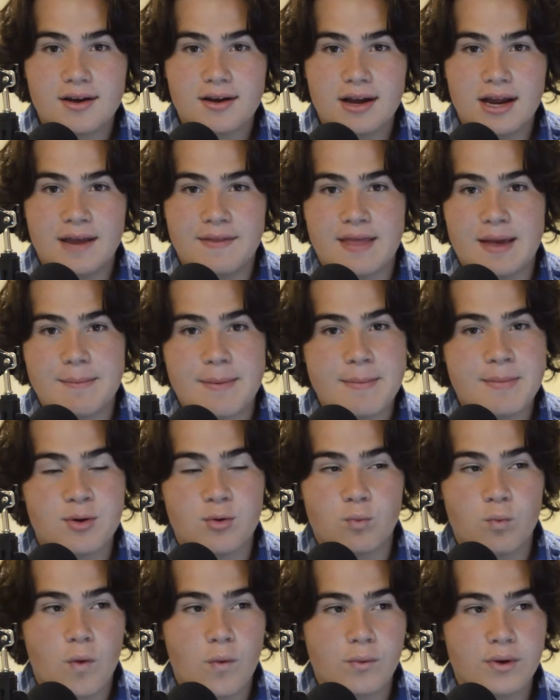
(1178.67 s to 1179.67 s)
and that maybe it
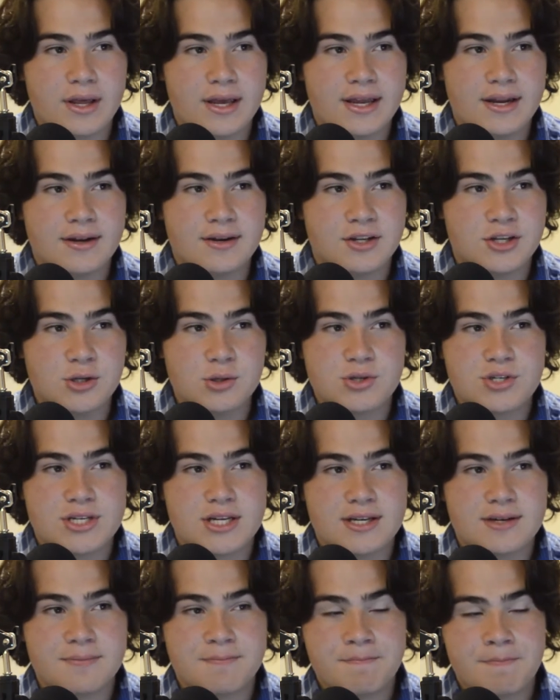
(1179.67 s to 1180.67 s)
won't in
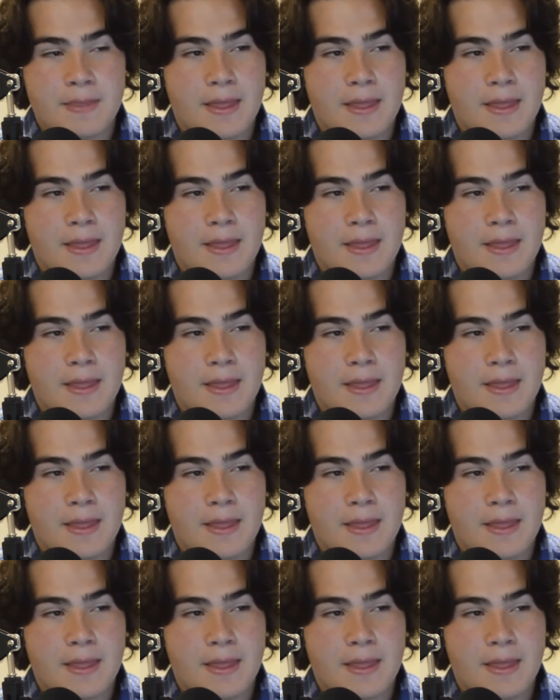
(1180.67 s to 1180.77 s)
Houston,